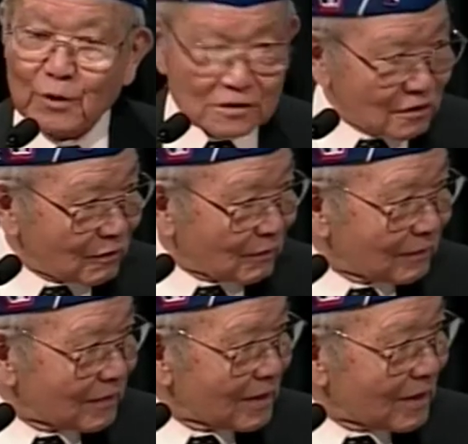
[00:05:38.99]
prisoner.
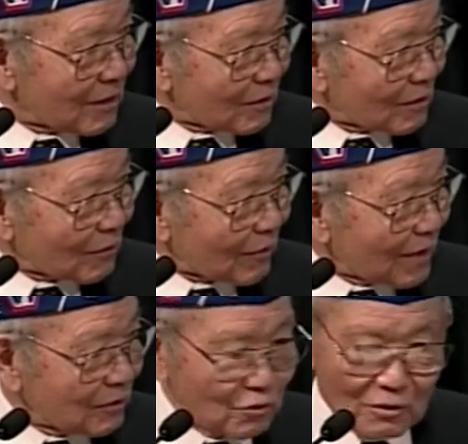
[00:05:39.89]

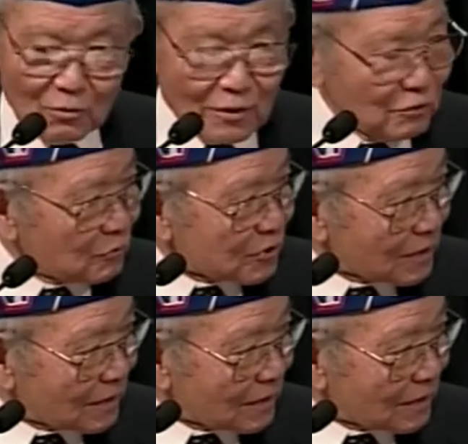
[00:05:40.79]
Grant, you know where you